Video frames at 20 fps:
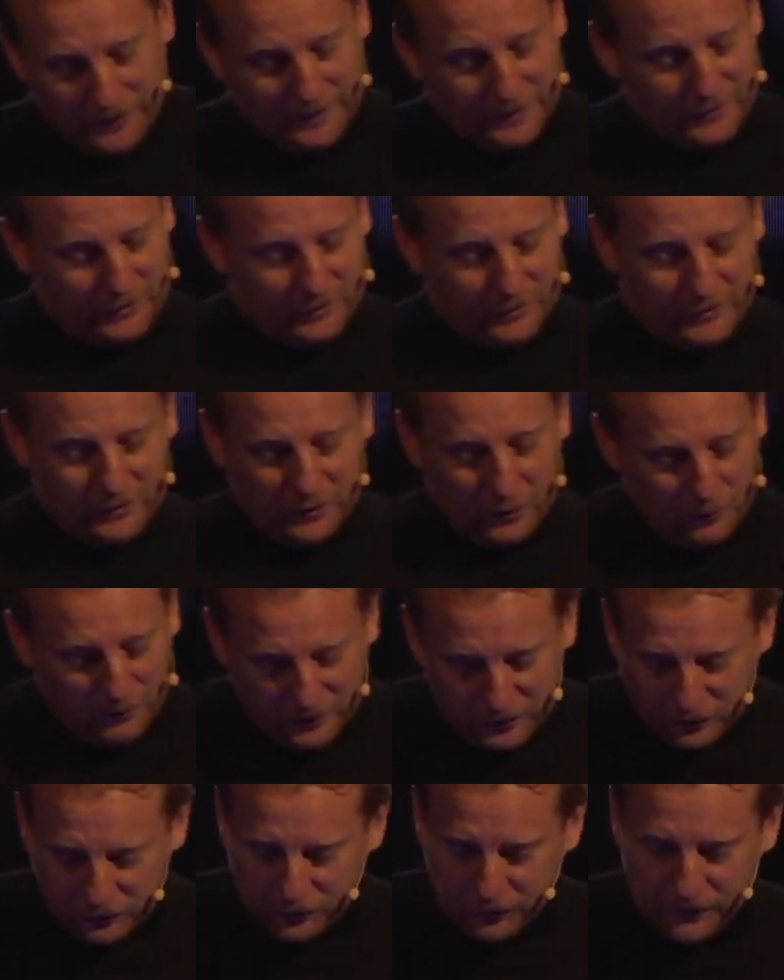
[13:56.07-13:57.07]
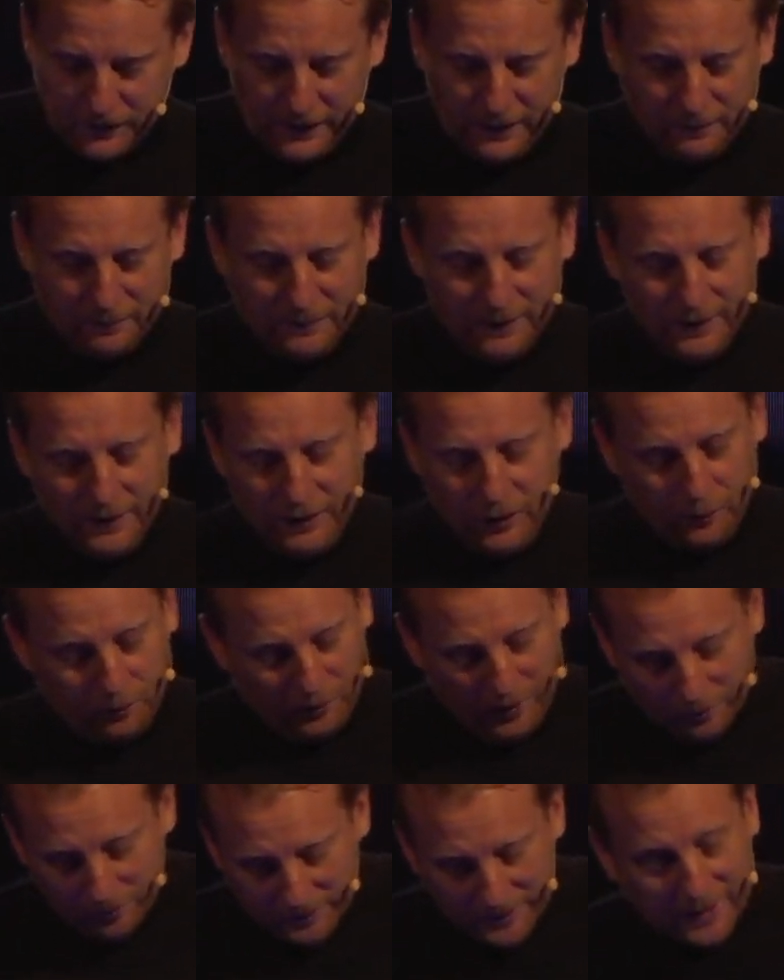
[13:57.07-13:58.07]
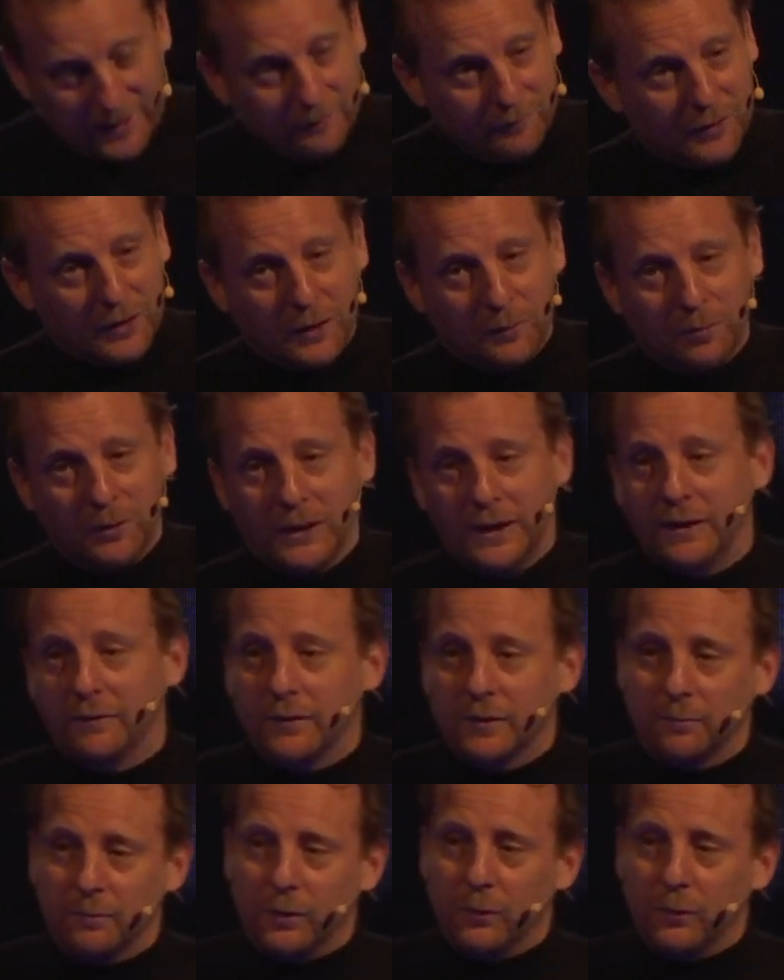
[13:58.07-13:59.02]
It's just so extreme, you're probably not even going to believe it,